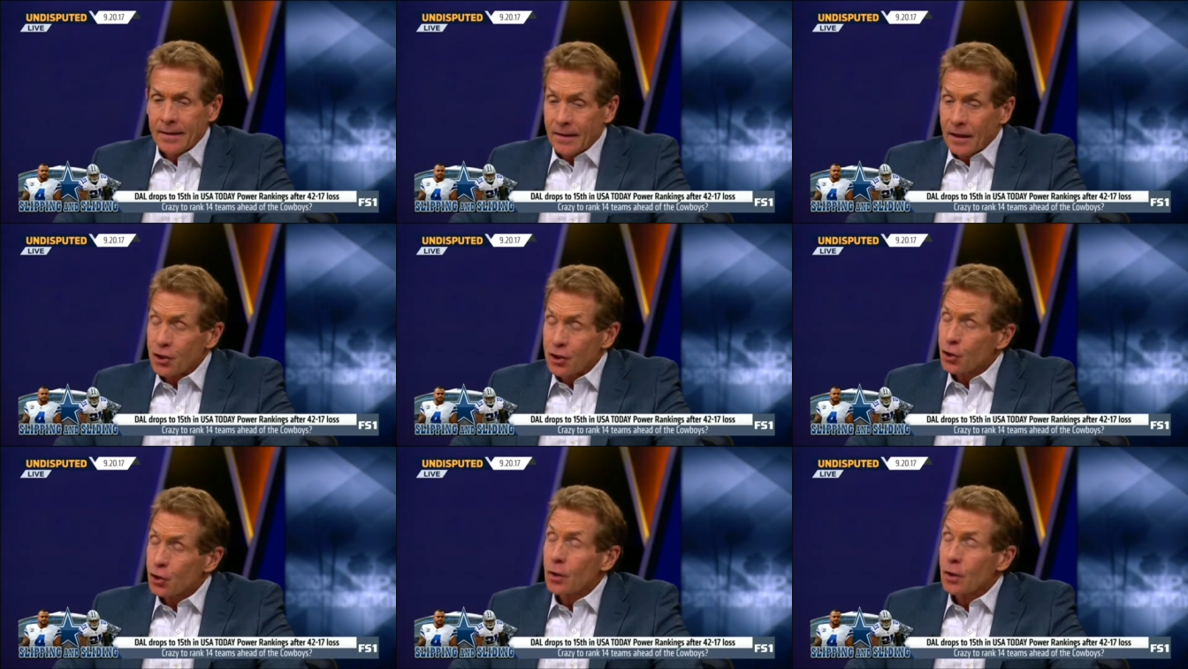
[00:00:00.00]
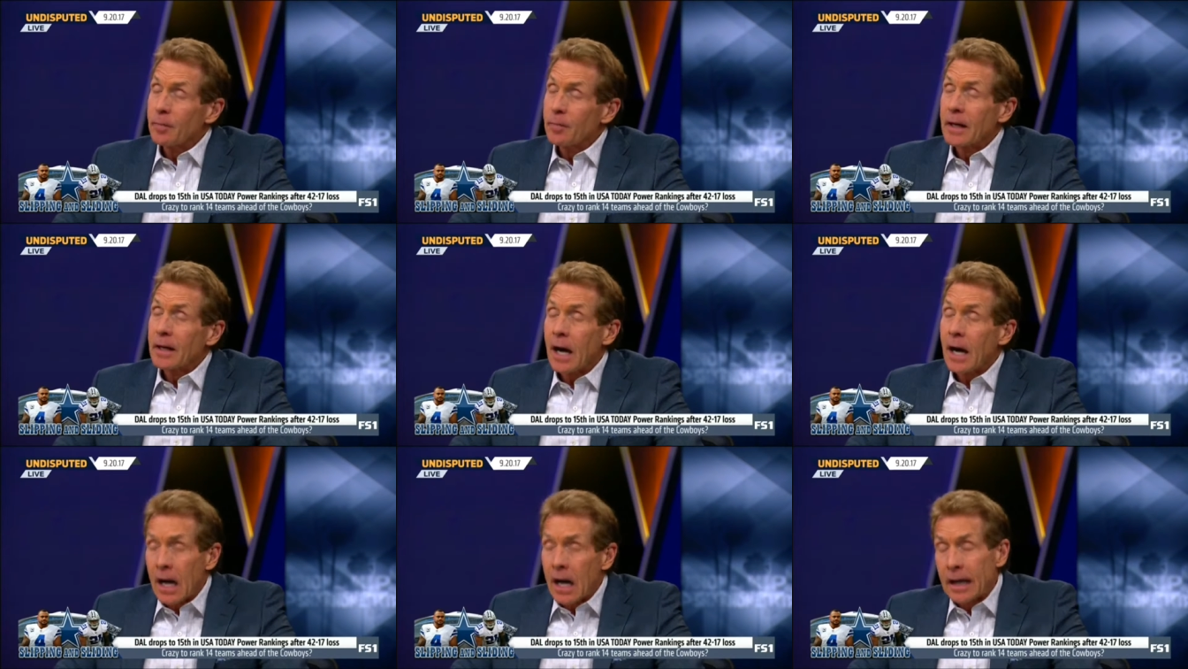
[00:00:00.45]
and they should
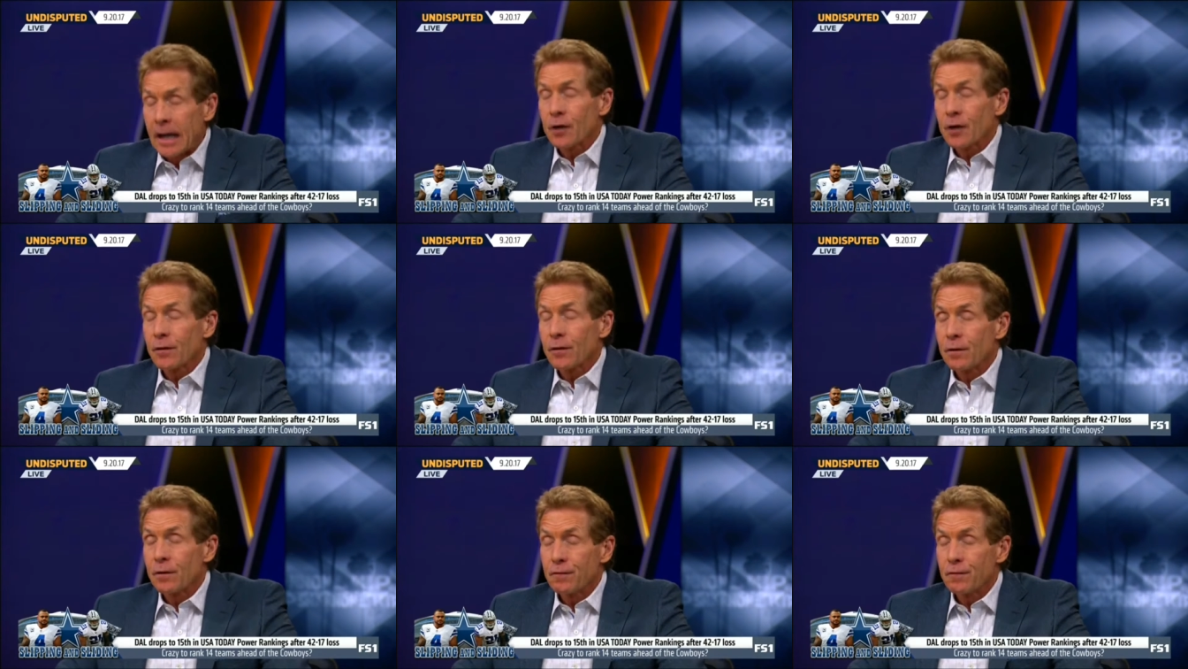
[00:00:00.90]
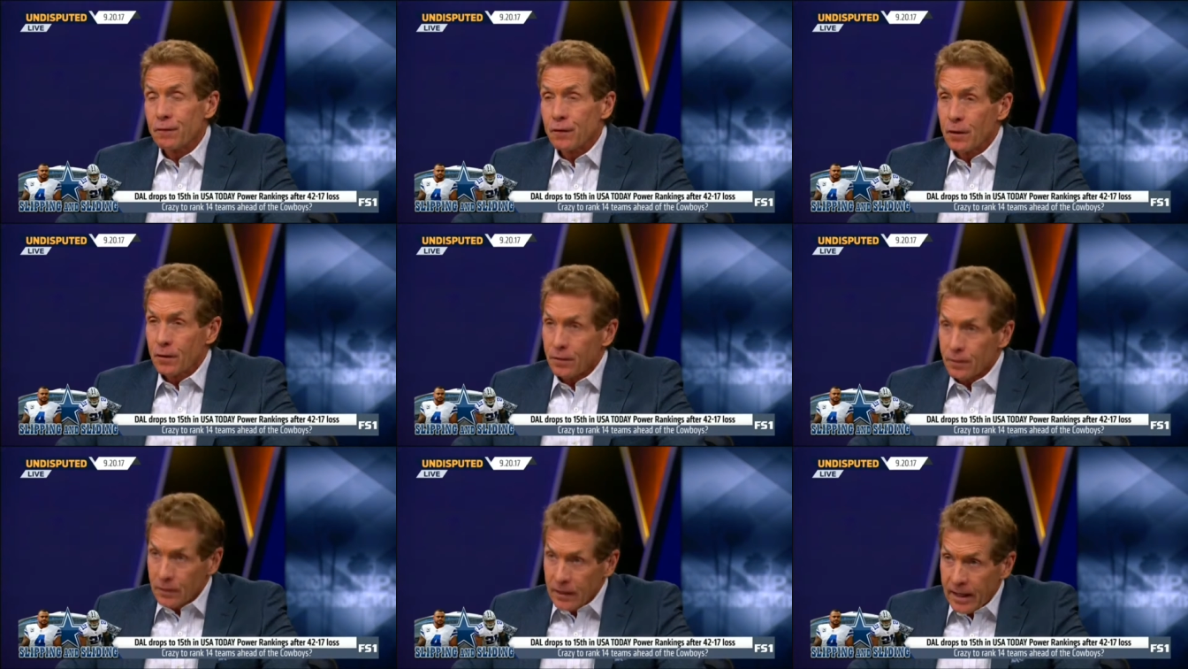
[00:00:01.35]
have been higher than
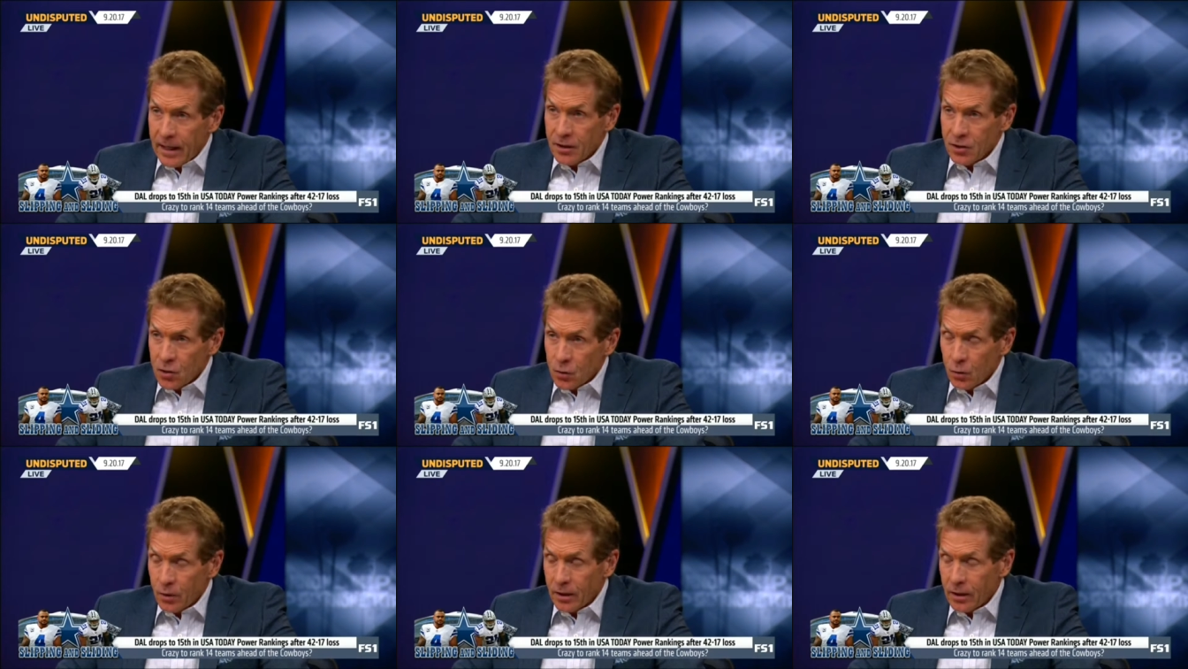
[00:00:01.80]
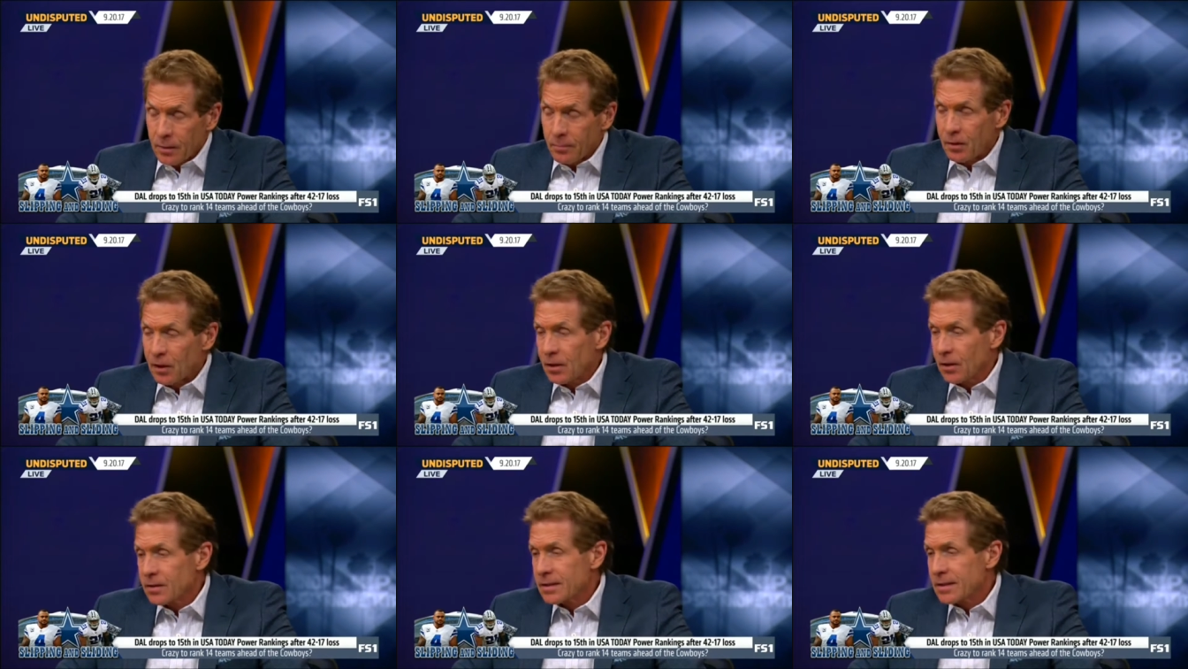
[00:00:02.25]
fifth last week
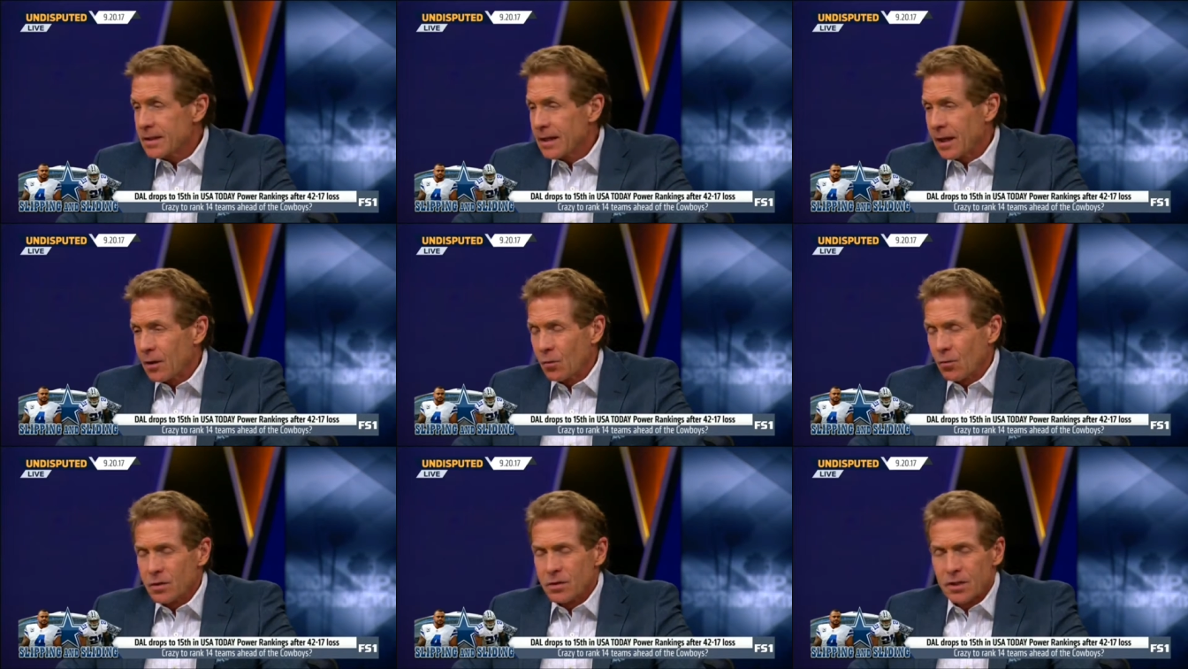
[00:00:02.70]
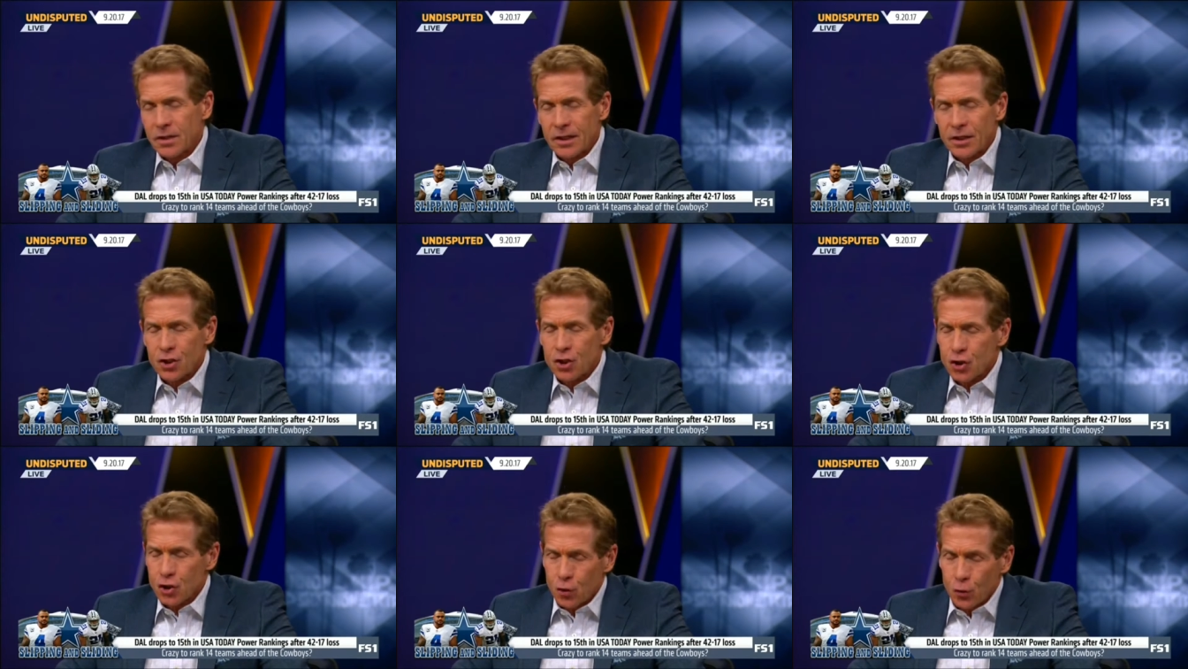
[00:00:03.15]
because that was
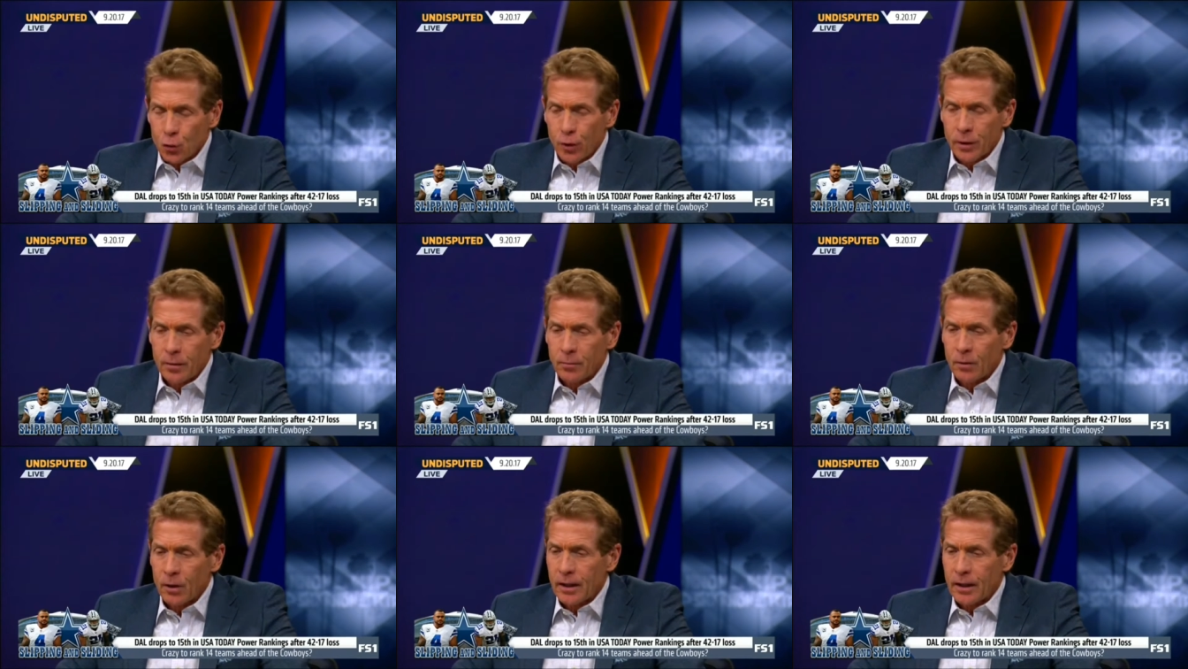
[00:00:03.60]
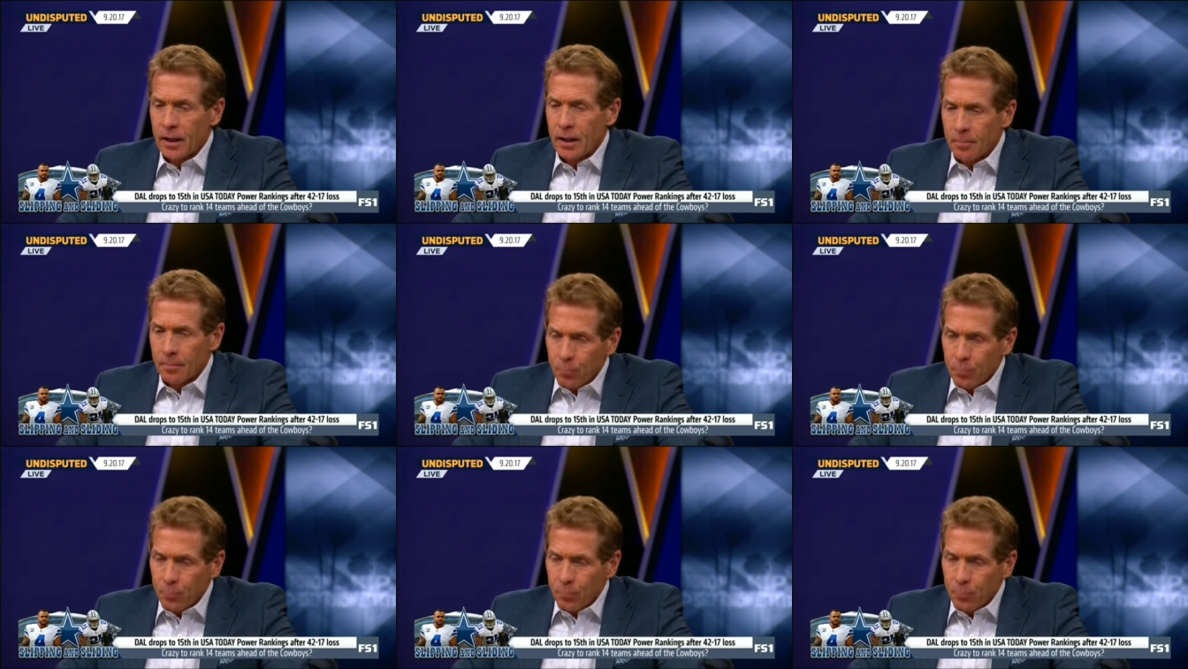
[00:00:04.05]
an extremely